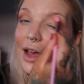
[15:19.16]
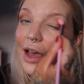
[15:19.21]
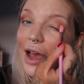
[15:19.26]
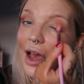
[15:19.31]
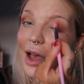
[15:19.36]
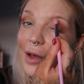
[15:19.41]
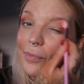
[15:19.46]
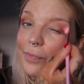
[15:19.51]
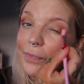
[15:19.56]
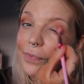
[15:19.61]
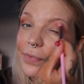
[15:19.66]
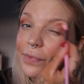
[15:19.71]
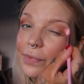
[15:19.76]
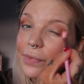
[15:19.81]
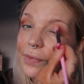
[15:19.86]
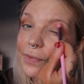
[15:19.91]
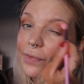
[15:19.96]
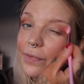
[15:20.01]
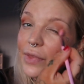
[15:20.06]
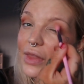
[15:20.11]

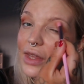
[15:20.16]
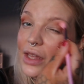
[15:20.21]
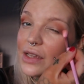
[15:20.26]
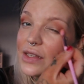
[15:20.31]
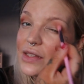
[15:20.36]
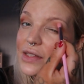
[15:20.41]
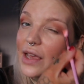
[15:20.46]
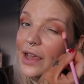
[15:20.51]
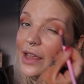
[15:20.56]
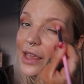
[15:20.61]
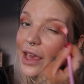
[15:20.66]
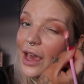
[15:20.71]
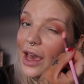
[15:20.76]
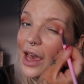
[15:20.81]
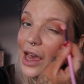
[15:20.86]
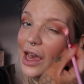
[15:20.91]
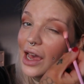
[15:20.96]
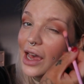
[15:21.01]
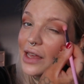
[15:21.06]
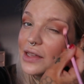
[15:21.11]
So
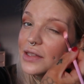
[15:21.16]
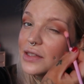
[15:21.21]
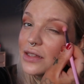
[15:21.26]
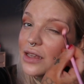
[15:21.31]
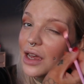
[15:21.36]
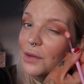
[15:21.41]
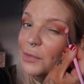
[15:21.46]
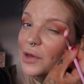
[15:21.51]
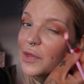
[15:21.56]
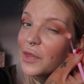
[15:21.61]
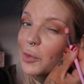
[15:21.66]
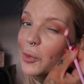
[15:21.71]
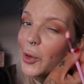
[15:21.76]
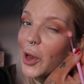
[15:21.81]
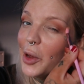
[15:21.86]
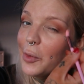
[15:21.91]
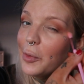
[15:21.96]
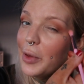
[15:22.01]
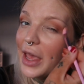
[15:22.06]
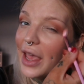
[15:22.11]
yeah, Summer the
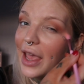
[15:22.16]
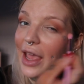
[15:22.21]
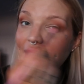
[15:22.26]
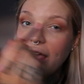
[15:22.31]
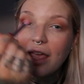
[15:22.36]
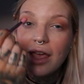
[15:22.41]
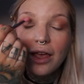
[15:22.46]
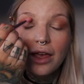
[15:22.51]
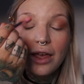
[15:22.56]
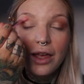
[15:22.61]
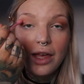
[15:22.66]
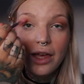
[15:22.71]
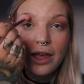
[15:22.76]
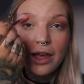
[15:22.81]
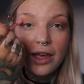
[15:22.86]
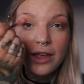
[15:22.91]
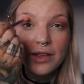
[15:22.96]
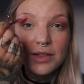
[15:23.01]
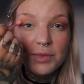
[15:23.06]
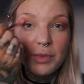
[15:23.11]
puppy
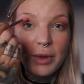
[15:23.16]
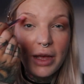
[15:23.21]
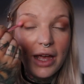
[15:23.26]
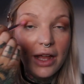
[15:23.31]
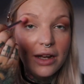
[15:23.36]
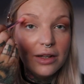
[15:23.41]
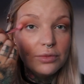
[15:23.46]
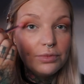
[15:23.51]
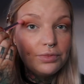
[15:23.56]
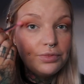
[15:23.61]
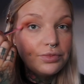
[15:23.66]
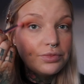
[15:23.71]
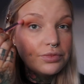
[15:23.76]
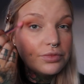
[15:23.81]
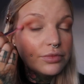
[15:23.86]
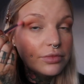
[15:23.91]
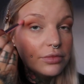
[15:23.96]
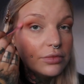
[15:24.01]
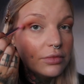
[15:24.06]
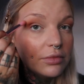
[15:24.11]
has been
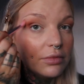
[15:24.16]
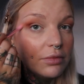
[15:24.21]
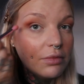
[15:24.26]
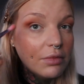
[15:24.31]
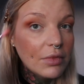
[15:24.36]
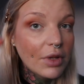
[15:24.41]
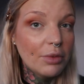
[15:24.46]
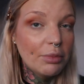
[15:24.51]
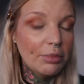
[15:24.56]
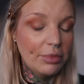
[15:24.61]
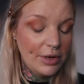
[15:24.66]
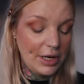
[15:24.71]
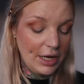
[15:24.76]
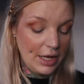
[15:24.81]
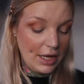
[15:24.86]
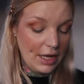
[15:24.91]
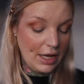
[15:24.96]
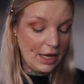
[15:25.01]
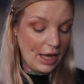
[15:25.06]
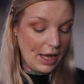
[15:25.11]

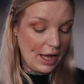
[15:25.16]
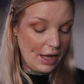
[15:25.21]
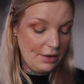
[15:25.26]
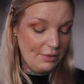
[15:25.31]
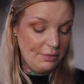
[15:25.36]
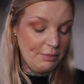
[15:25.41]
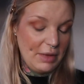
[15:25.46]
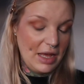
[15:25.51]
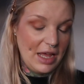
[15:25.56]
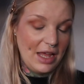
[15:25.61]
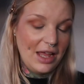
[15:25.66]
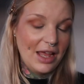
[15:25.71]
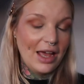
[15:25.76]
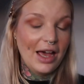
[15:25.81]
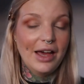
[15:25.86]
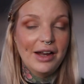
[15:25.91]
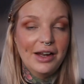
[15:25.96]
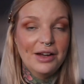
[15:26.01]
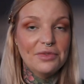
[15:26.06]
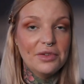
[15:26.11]
bringing me
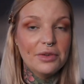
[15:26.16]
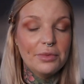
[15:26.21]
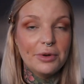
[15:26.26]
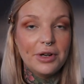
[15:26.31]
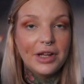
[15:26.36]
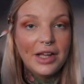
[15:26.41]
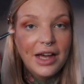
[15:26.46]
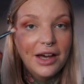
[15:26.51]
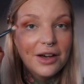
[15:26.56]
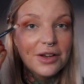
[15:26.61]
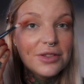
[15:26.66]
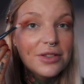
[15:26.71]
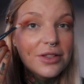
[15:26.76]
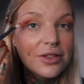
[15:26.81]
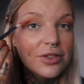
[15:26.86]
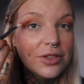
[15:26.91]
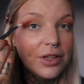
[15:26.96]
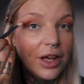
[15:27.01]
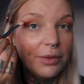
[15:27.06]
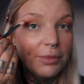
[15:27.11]
and everybody else
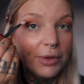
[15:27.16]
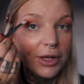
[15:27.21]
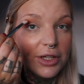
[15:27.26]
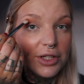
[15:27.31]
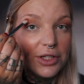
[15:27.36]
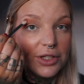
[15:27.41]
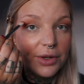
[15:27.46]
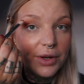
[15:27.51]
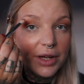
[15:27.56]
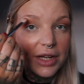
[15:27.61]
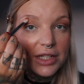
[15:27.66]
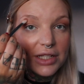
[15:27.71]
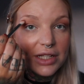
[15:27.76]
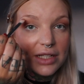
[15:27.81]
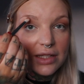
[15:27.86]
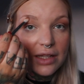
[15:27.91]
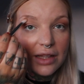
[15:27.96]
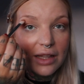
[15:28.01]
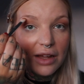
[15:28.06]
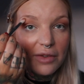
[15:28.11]
so much joy.
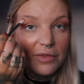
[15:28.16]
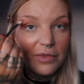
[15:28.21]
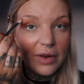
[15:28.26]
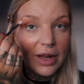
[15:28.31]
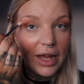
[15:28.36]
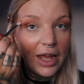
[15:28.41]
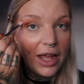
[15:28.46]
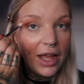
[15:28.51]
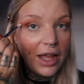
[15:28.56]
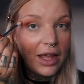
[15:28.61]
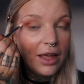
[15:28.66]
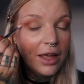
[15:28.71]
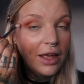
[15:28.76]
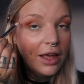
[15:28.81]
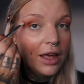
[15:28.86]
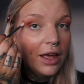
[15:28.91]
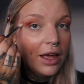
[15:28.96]
She's lovely.